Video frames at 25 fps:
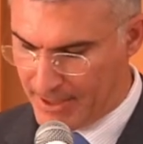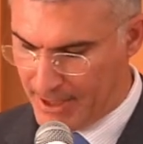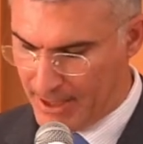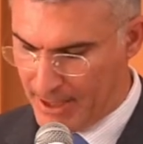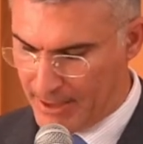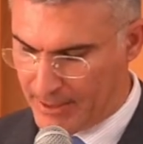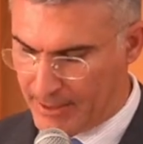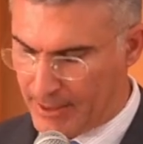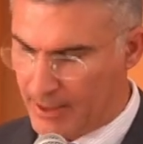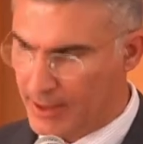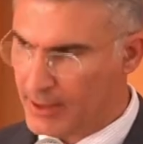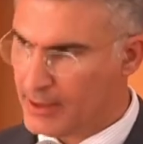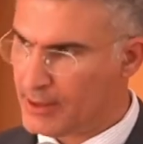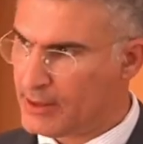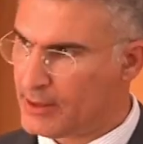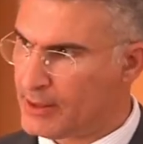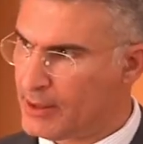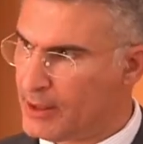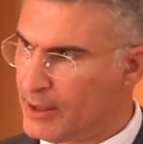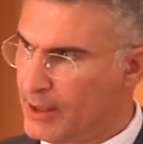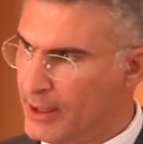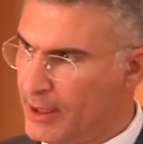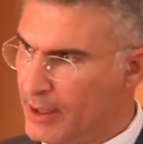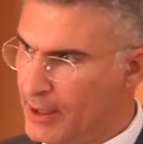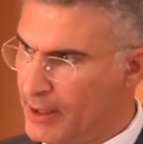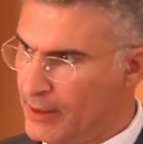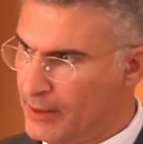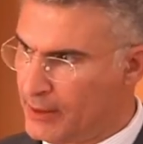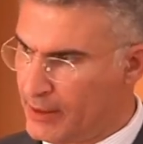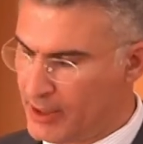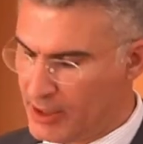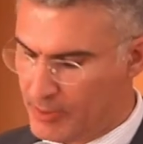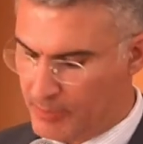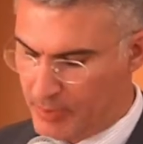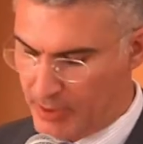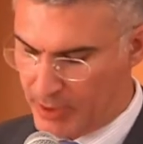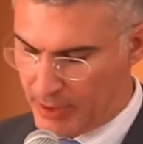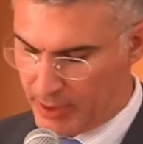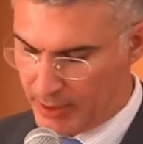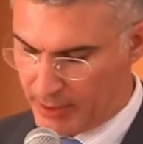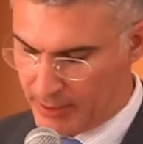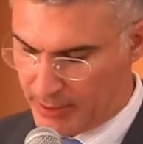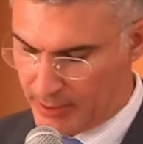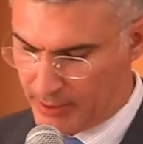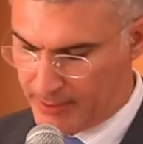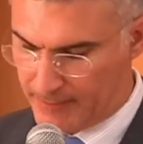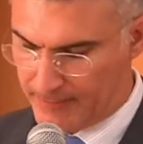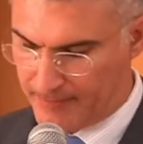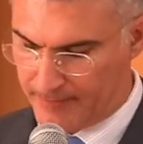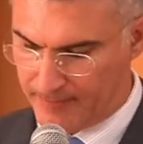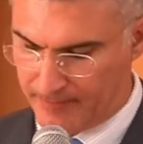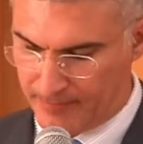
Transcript: It is in this spirit